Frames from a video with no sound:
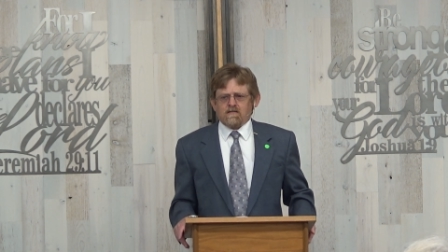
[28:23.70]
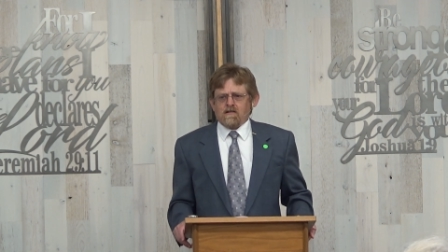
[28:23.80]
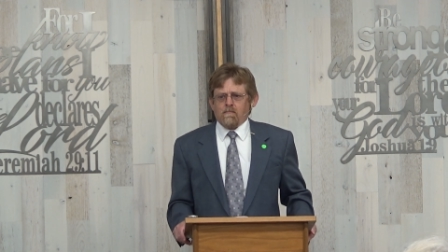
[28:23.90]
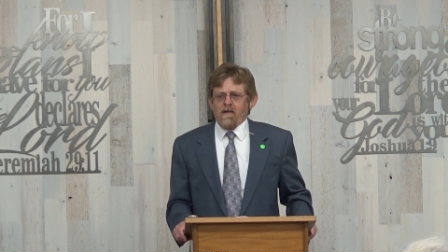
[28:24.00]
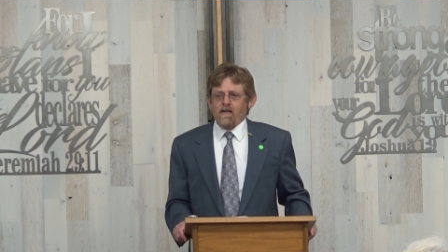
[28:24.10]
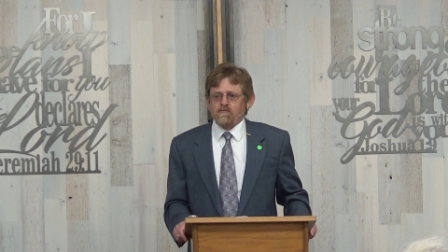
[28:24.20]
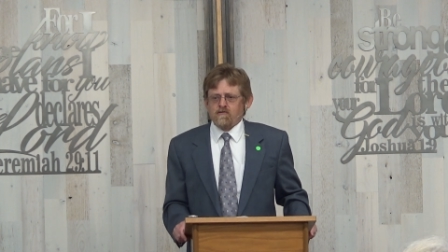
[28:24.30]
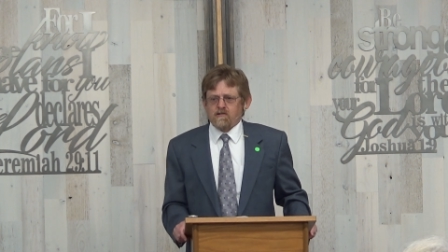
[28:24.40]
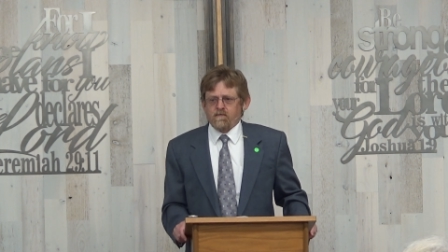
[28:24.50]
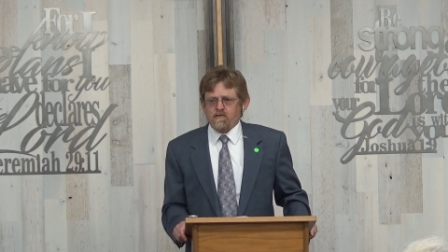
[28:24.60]
are
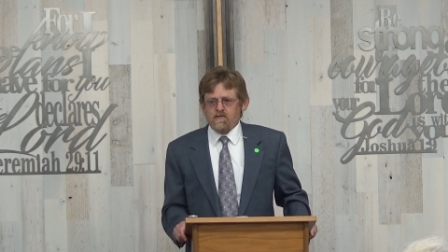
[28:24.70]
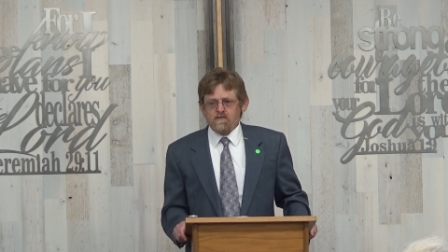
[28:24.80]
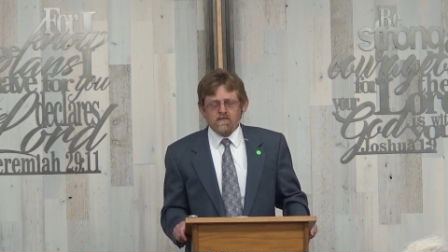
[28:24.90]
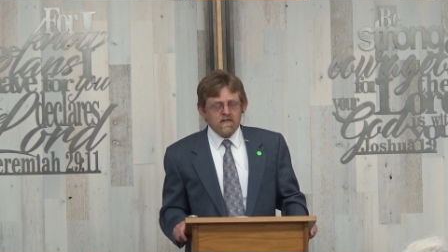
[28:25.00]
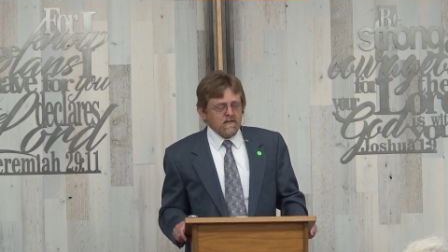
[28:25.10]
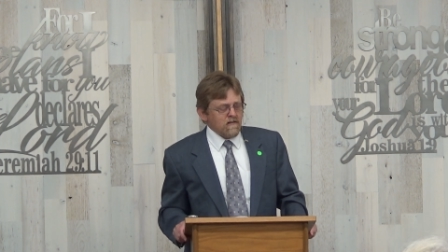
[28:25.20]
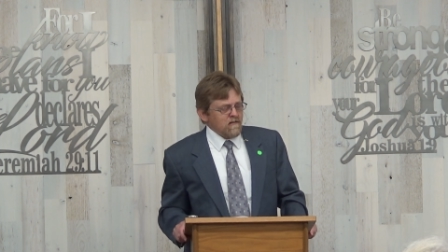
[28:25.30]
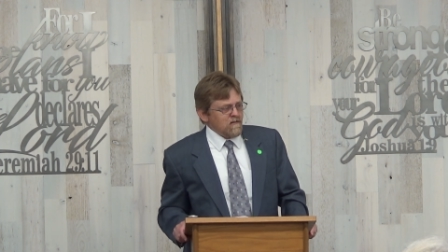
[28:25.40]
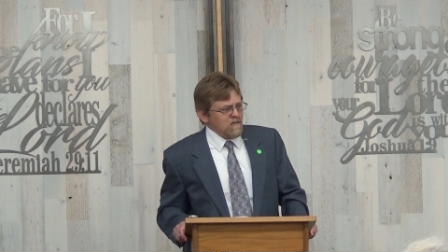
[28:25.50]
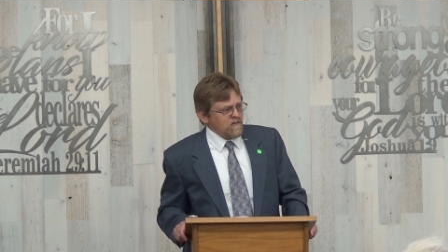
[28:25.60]
mountains for you that
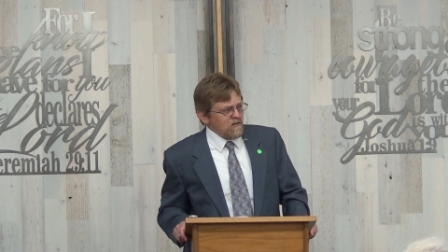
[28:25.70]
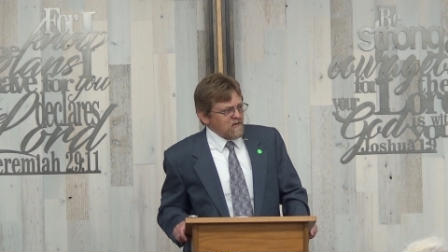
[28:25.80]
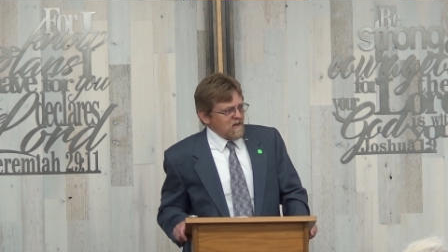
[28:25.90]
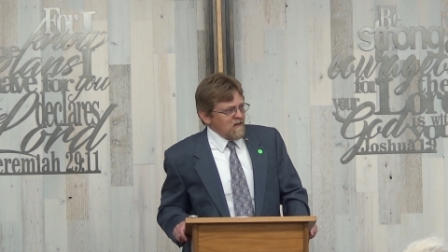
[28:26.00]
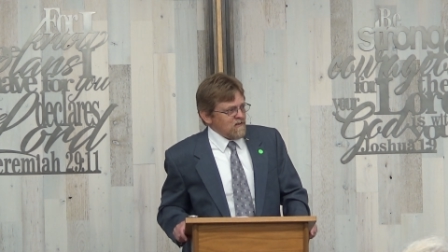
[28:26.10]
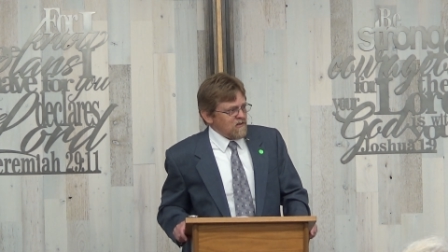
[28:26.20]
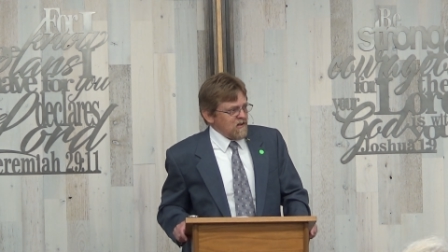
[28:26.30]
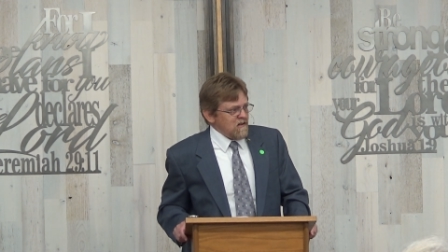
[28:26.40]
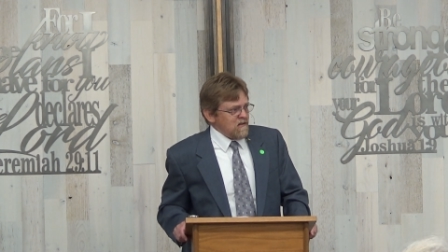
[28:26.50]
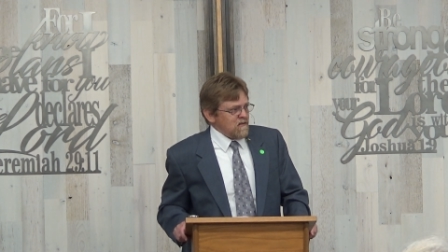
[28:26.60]
you just can't
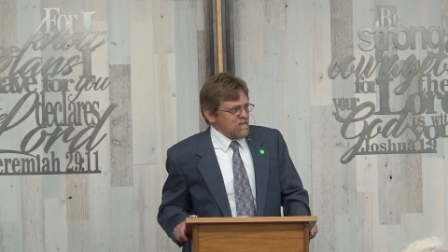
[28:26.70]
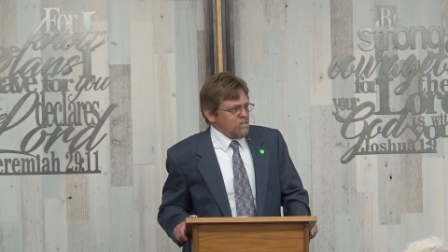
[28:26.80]
shake.